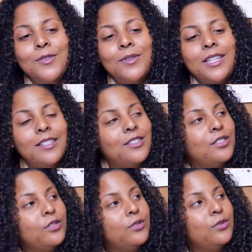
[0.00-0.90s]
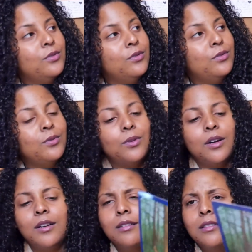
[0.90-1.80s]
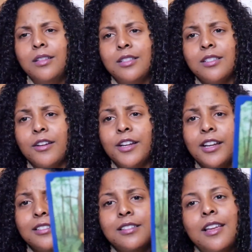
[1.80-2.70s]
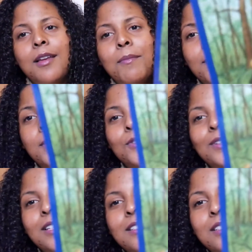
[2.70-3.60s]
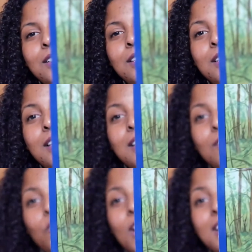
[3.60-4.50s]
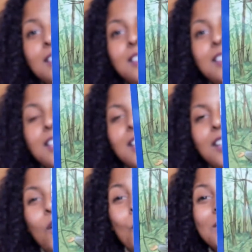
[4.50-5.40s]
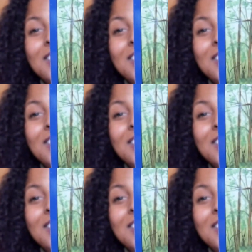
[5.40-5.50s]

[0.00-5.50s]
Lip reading: you need to, sorry guys, maybe you need to rest, go